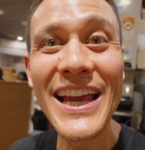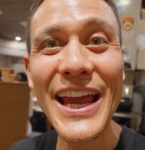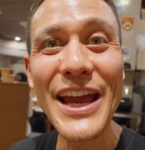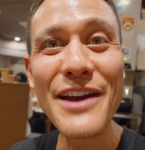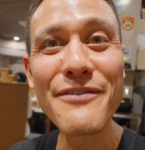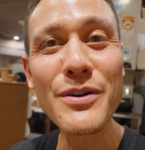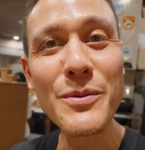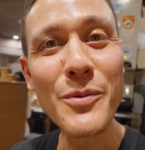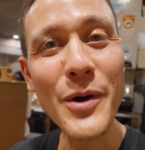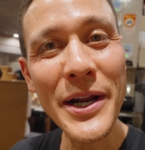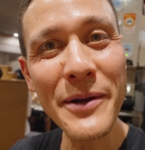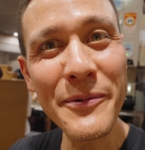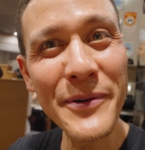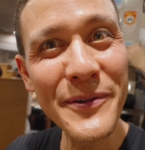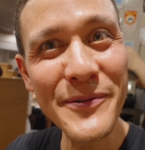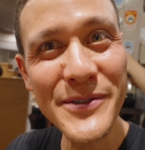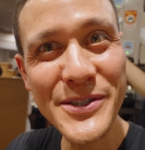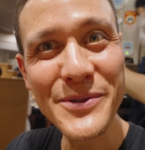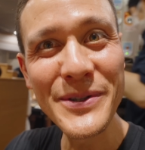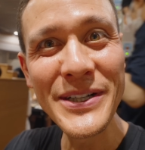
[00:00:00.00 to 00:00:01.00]
And from what I
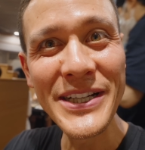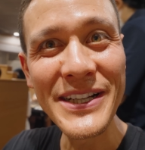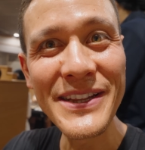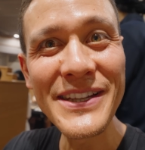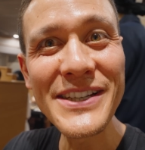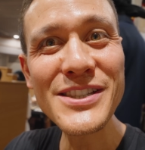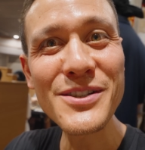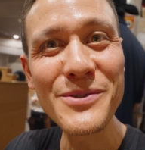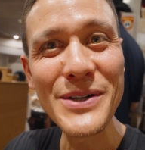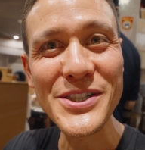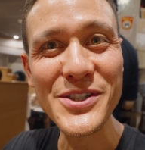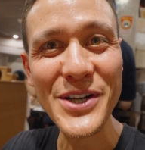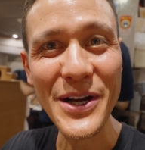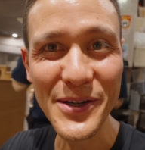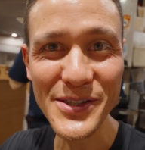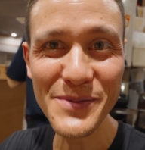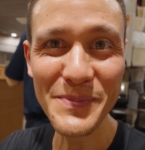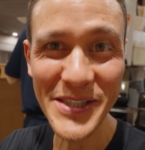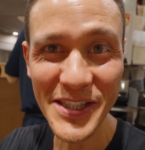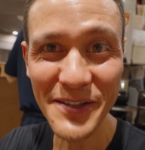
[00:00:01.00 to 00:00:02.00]
was reading, this
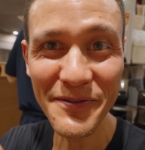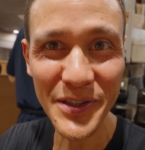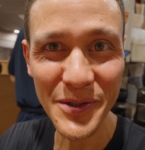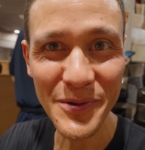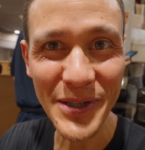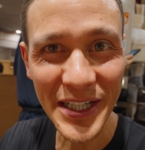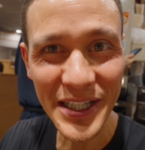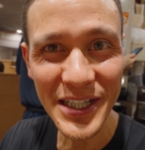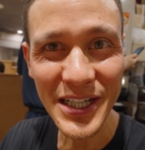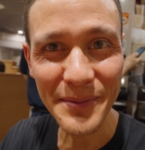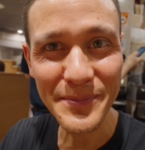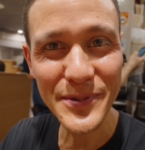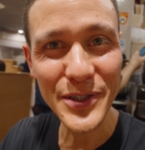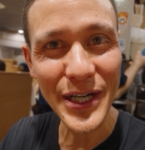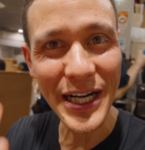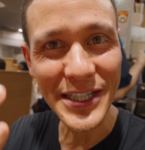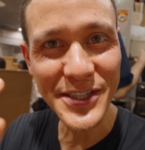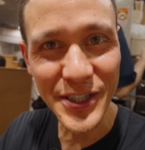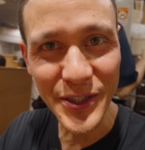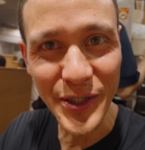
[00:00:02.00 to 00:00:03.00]
restaurant, I specifically wanted to come to
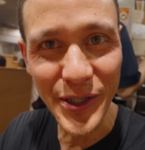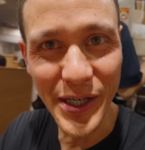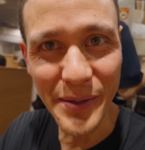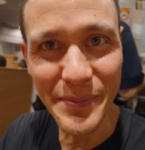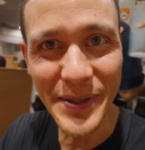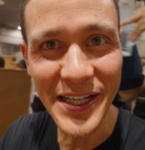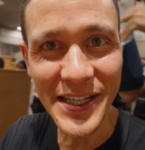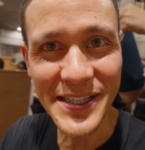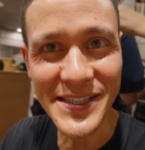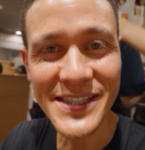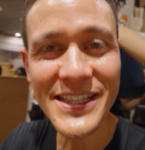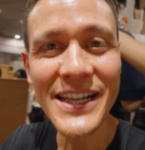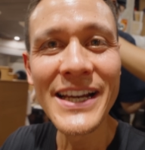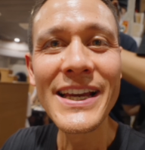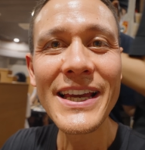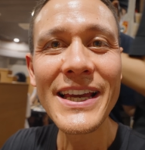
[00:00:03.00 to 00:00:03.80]
Ajinoya because